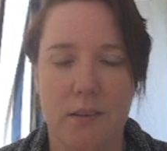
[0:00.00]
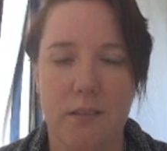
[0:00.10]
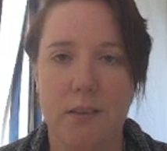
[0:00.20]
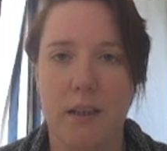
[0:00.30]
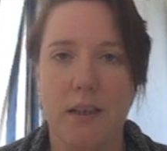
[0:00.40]

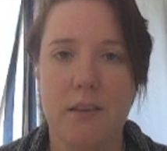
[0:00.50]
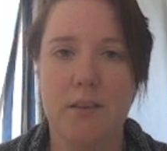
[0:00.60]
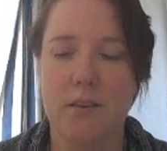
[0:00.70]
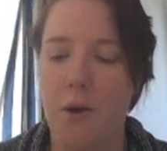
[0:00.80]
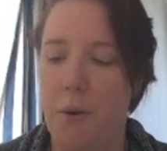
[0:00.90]
Okay,
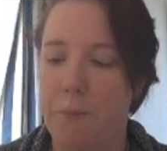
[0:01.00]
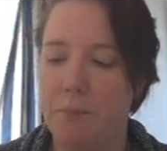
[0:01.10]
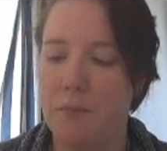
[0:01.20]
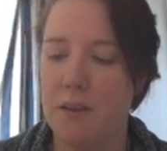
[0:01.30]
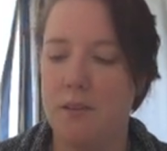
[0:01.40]
so
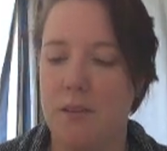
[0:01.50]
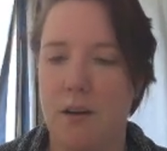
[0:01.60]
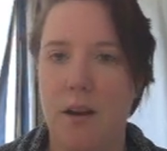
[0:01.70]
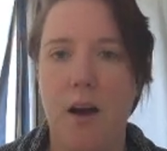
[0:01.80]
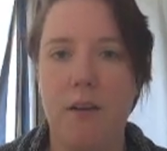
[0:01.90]
let's
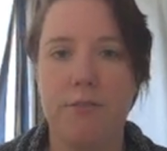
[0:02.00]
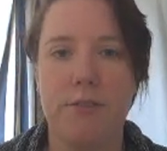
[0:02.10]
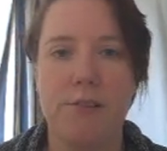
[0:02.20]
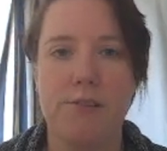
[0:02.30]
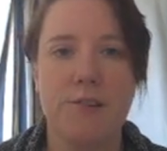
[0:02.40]
start off.